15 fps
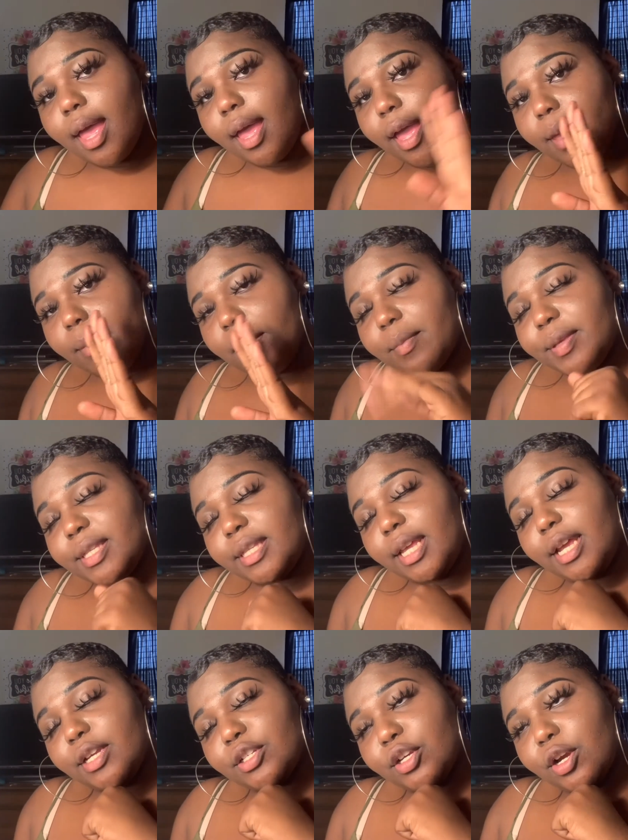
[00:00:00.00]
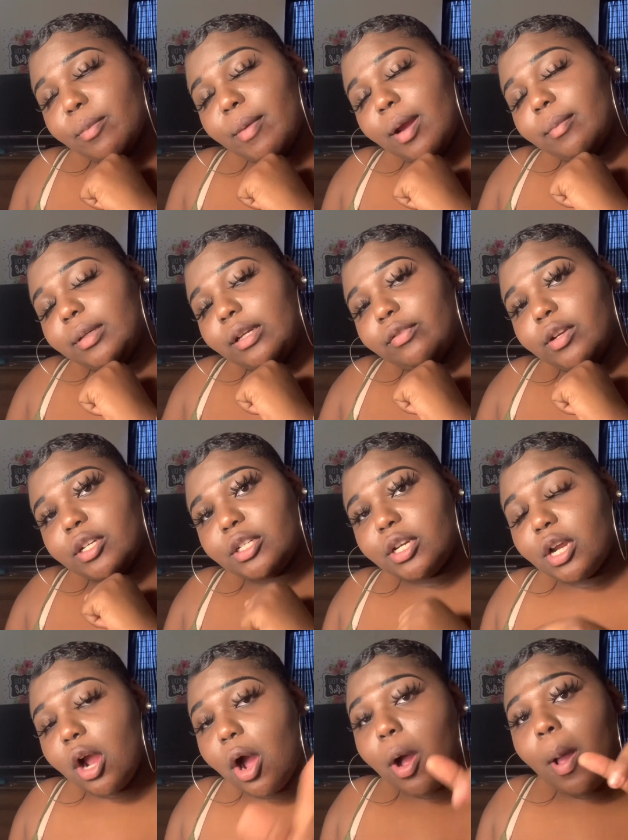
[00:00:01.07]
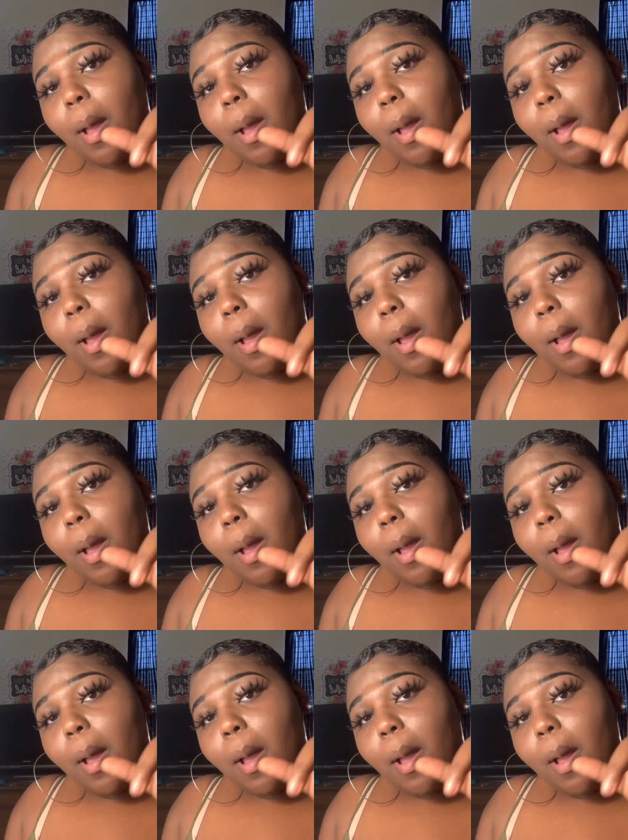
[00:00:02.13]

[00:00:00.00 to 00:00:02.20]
Hey babies, it's your girl Money Manipulation called